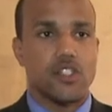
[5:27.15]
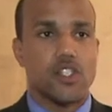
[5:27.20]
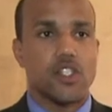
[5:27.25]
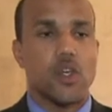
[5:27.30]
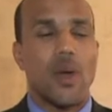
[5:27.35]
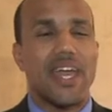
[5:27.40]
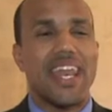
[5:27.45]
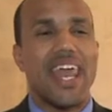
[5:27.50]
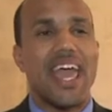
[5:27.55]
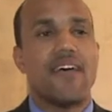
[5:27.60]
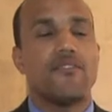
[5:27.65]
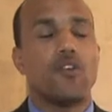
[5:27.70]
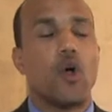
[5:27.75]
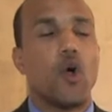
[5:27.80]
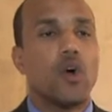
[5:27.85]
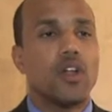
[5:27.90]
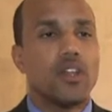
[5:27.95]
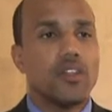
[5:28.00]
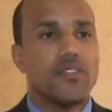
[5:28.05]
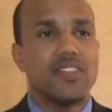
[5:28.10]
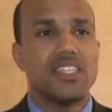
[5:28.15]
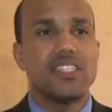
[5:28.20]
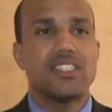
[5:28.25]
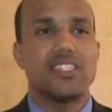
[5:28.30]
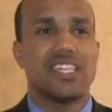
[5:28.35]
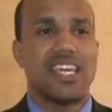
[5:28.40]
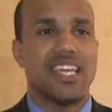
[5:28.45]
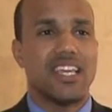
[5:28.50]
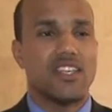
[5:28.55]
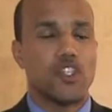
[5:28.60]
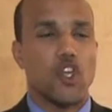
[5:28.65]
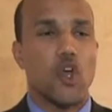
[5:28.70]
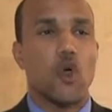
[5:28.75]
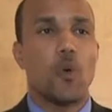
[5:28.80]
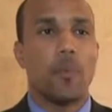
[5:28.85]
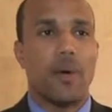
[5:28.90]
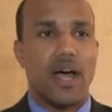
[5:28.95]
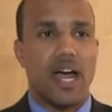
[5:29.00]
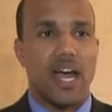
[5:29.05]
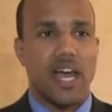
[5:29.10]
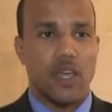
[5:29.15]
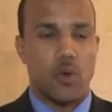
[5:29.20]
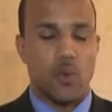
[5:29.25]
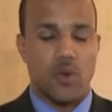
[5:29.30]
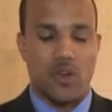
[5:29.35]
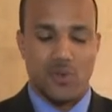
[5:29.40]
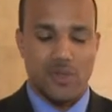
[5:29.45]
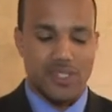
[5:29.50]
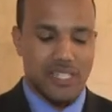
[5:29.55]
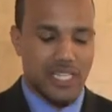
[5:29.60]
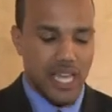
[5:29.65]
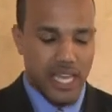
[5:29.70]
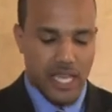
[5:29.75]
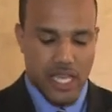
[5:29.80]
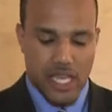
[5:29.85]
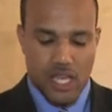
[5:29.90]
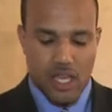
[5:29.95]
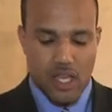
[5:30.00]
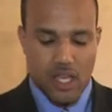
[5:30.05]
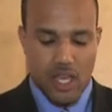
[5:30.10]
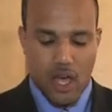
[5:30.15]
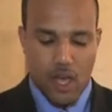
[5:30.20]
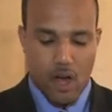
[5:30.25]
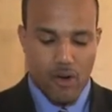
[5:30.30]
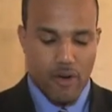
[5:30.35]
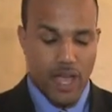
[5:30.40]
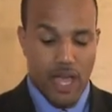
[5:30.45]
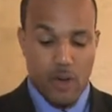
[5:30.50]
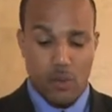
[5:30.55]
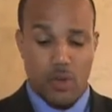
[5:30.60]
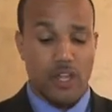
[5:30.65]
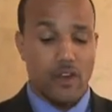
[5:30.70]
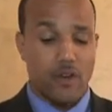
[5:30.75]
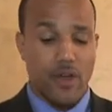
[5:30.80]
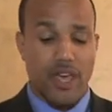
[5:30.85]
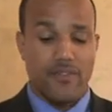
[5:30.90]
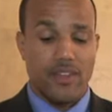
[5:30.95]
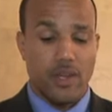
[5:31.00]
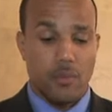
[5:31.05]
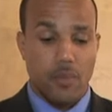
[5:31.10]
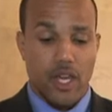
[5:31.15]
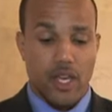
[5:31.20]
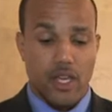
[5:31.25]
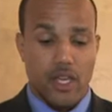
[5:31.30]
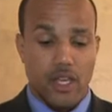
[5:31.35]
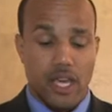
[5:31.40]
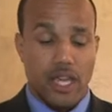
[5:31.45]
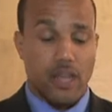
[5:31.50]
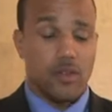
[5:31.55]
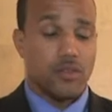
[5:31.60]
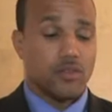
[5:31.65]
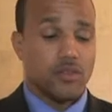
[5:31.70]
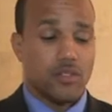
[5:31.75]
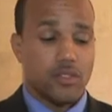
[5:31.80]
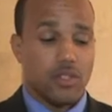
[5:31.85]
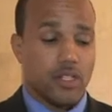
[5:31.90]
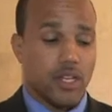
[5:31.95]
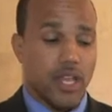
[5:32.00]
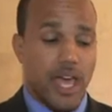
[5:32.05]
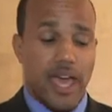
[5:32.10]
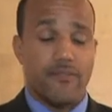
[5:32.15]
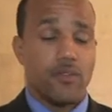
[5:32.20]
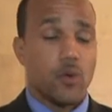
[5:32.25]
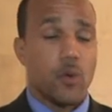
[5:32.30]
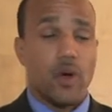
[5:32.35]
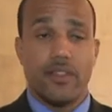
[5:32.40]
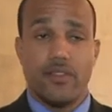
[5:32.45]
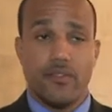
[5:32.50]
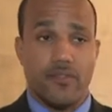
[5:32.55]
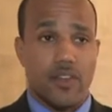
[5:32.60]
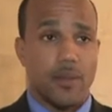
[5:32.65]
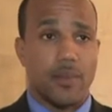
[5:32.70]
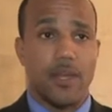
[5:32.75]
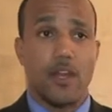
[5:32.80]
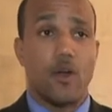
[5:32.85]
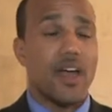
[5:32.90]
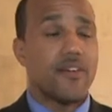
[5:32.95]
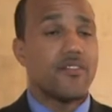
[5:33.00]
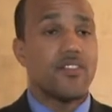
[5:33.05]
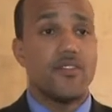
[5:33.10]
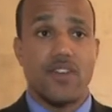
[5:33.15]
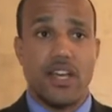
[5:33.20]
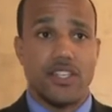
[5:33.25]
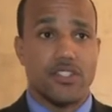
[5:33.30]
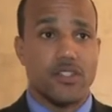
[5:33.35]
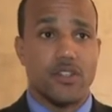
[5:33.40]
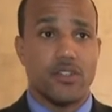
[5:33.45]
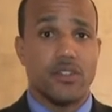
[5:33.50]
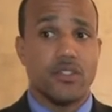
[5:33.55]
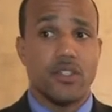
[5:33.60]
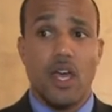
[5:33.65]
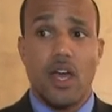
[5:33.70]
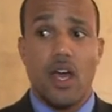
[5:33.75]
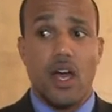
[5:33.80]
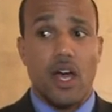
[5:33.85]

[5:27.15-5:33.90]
So I'd have all of these days go by where it was like, all right, well, I don't have any money. I don't have a wealthy family. I don't have investors.